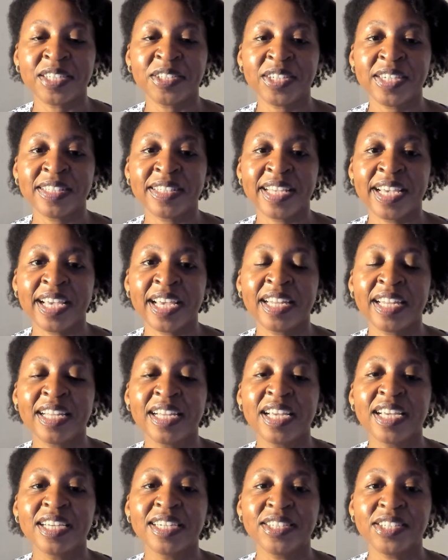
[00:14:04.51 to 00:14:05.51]
She said
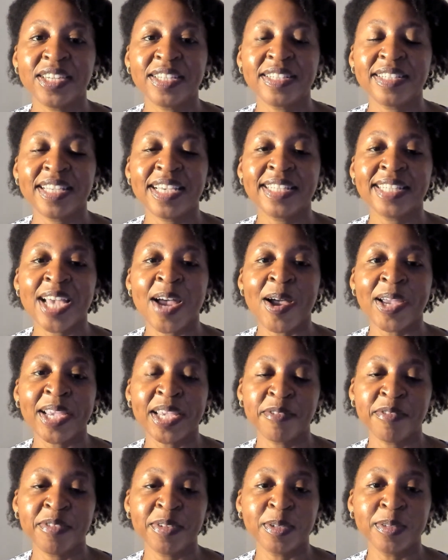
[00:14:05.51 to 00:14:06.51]
she sees how I
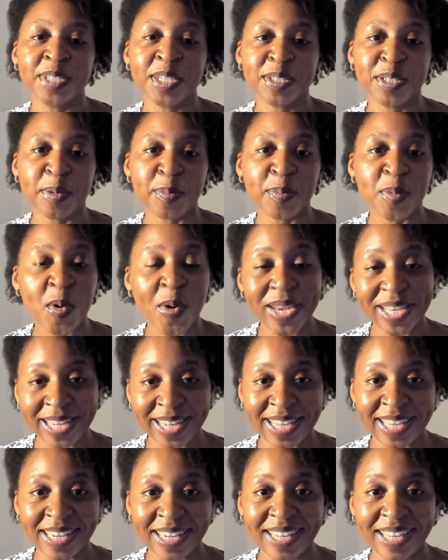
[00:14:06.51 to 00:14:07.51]
can feel
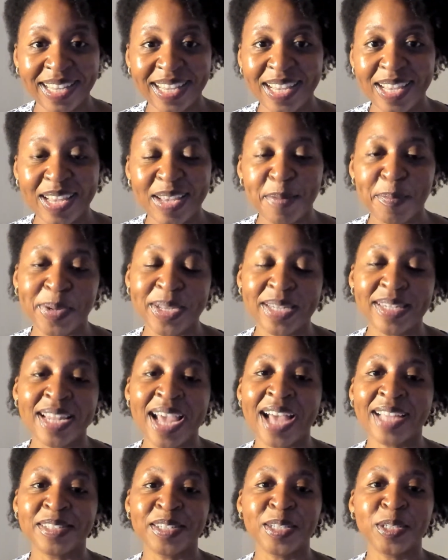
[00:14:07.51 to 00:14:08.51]
disappointed, but
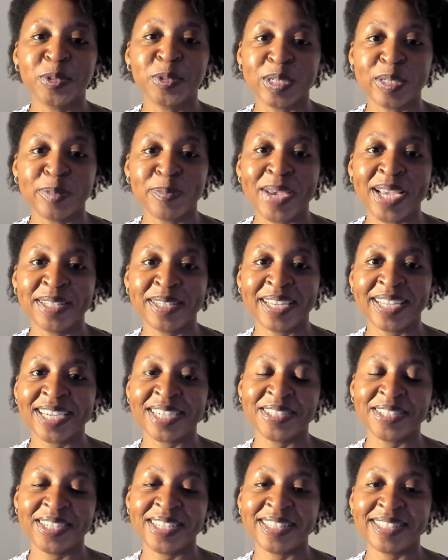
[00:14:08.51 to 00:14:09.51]
not disrespected
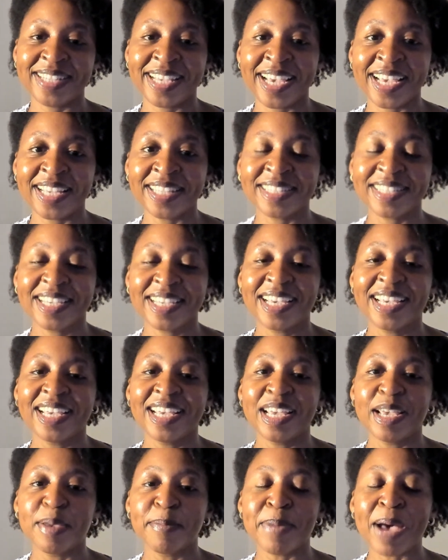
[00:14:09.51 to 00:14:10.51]
because she says,
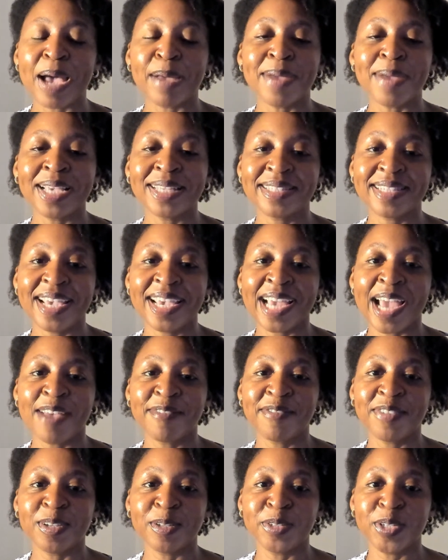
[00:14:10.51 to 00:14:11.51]
by my saying I
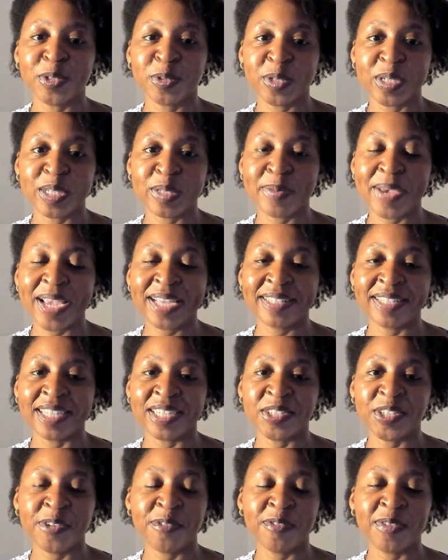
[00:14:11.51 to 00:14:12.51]
feel
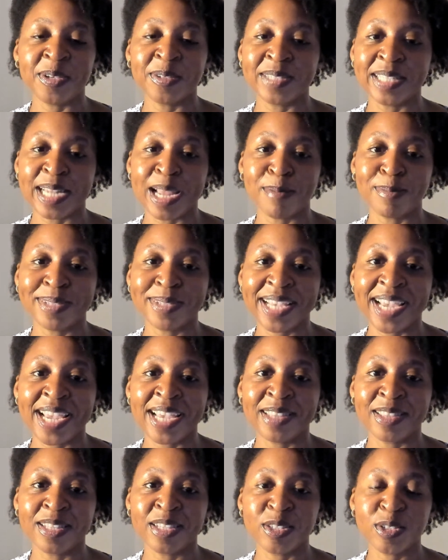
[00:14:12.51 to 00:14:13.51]
disrespected, she feels that I'm
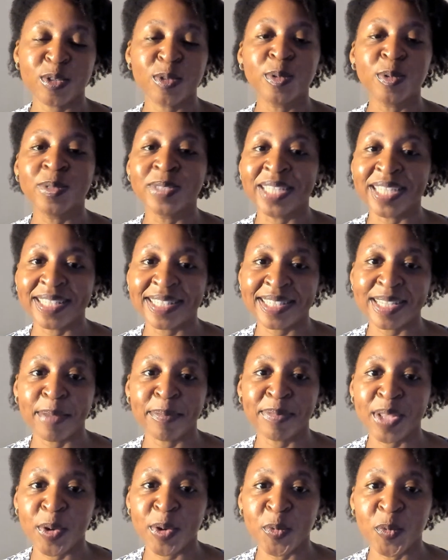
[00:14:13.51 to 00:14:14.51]
saying the school did
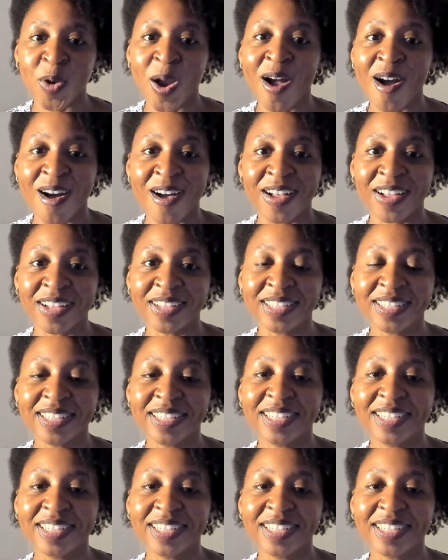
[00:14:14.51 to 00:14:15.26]
something wrong.